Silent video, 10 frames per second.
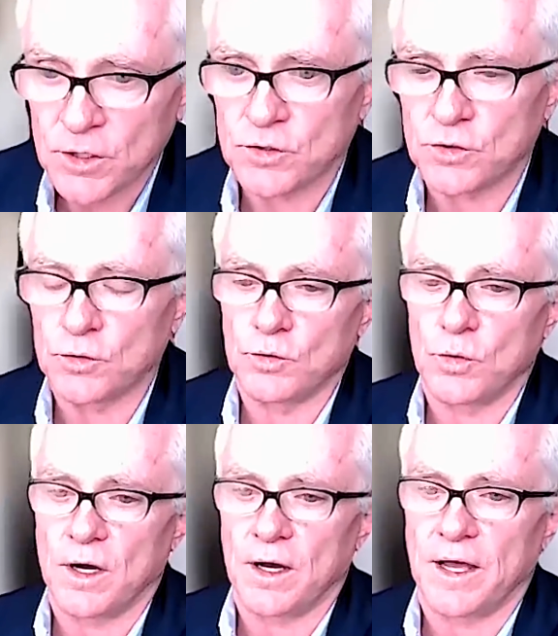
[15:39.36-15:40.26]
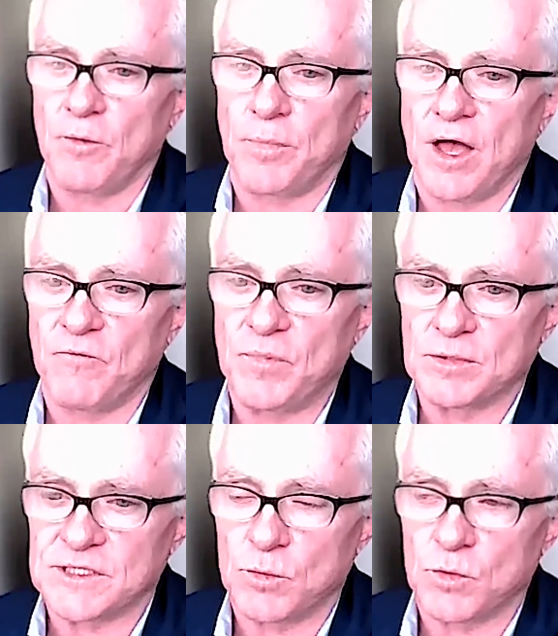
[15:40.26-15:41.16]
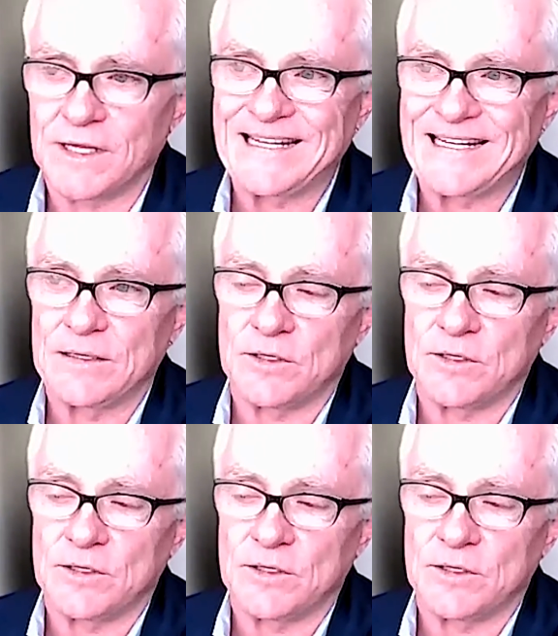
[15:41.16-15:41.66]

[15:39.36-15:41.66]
to uh, help have people say, well, at,